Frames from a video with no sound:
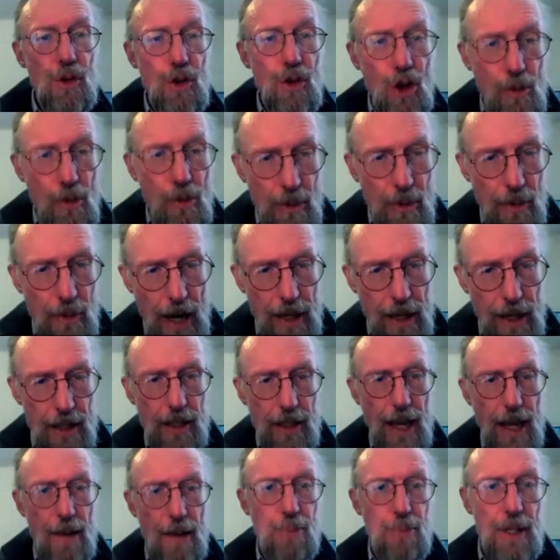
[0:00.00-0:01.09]
human
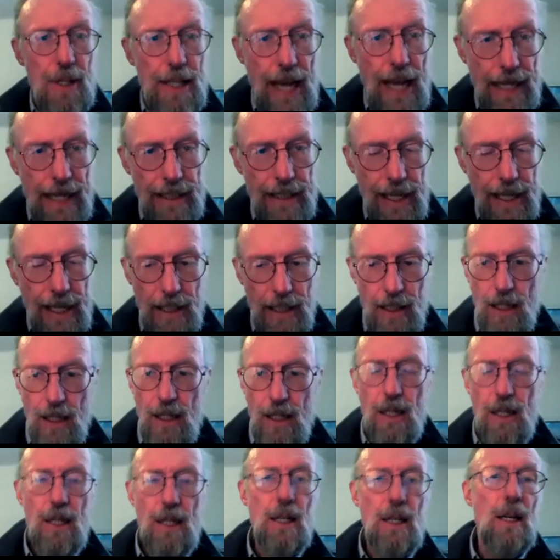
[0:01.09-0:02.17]
rights and protecting
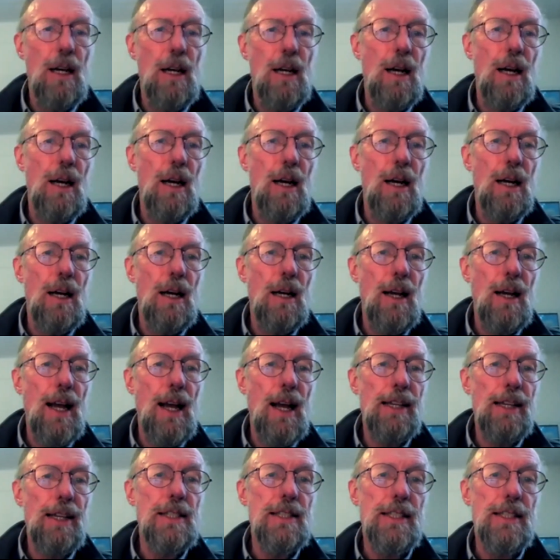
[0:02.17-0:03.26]

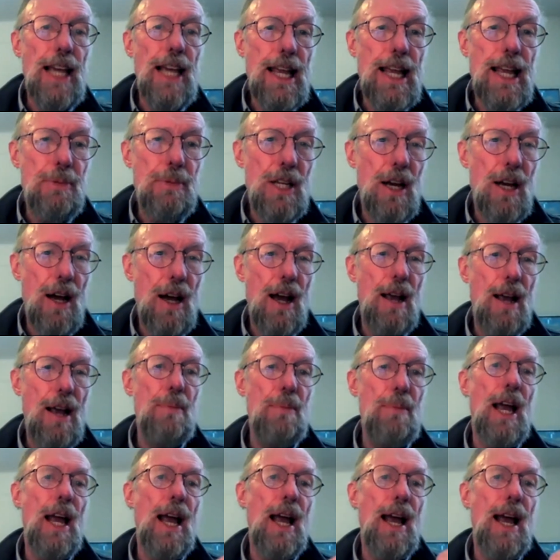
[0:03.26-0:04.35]
at the same time
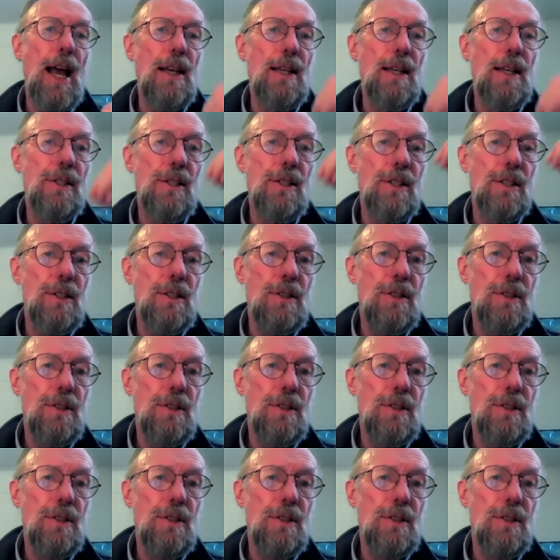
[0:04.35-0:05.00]
as